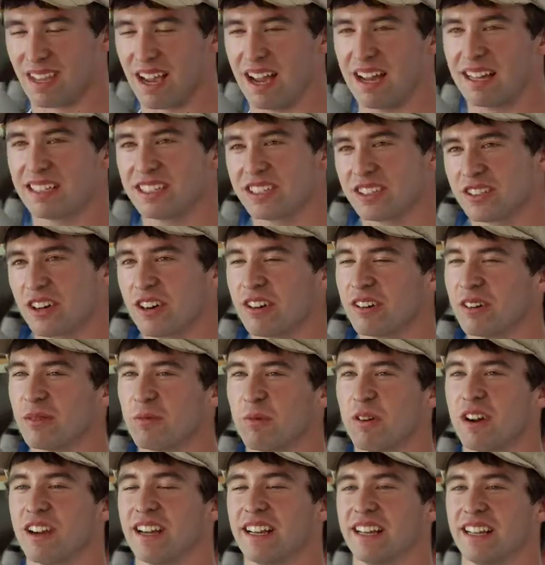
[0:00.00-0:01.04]
I started
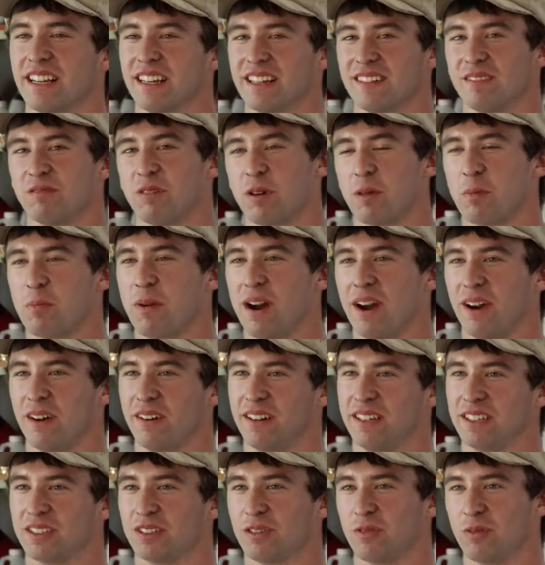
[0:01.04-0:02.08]
working with
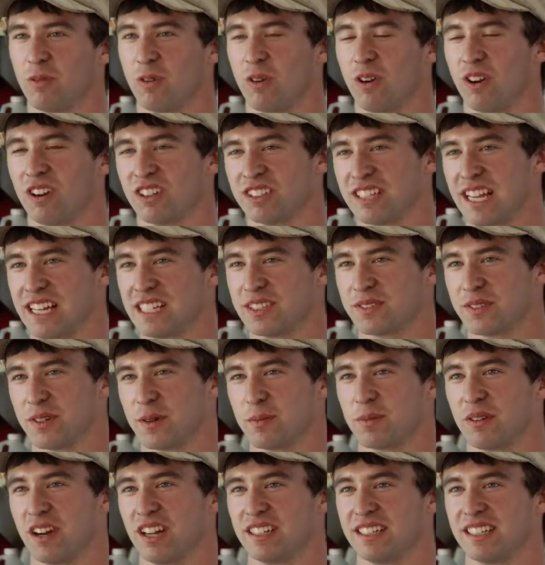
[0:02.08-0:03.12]
biodiesel for a science fair
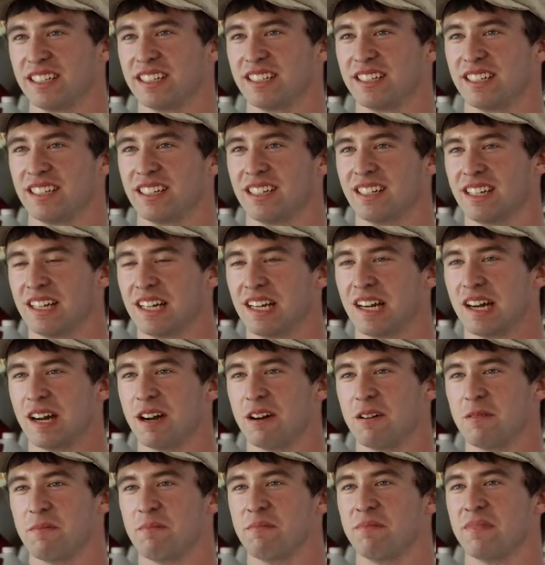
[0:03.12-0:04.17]
project,
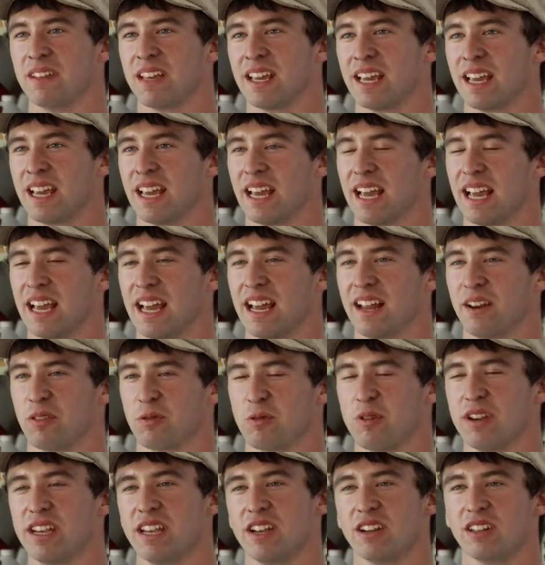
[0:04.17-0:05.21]
and
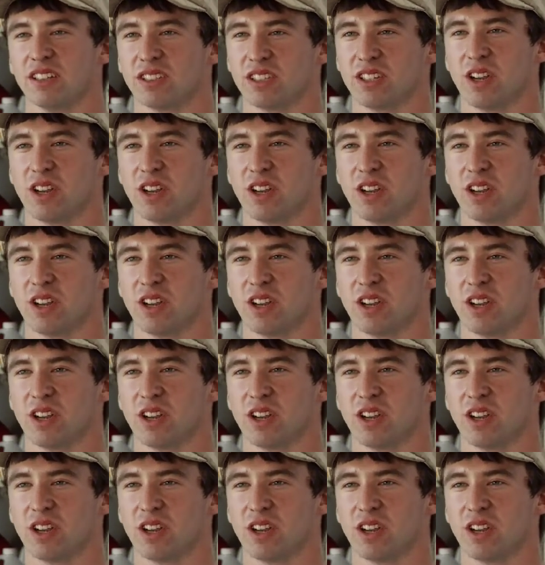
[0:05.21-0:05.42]
3 years